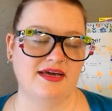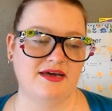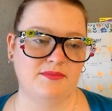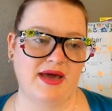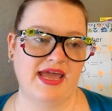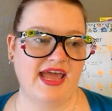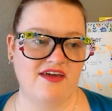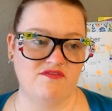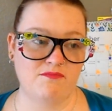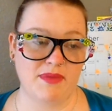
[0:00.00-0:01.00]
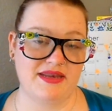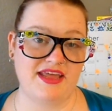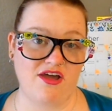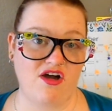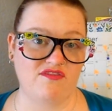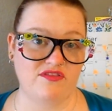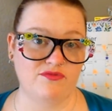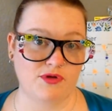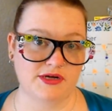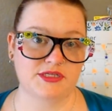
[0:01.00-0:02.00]
I have Monday off
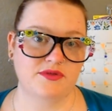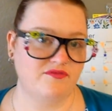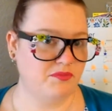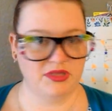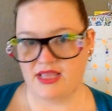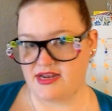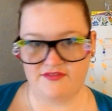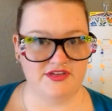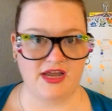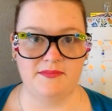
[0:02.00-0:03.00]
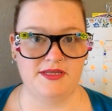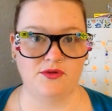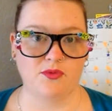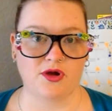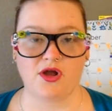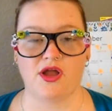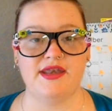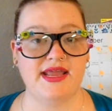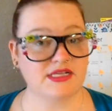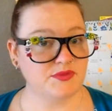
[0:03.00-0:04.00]
of work, so I have plenty of time to work
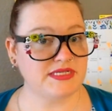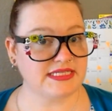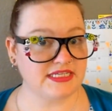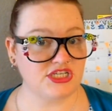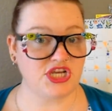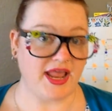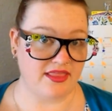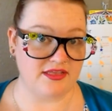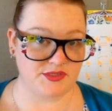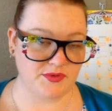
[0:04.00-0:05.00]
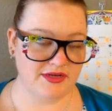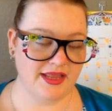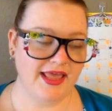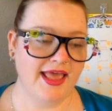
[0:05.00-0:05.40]
on next week's stitch and this one.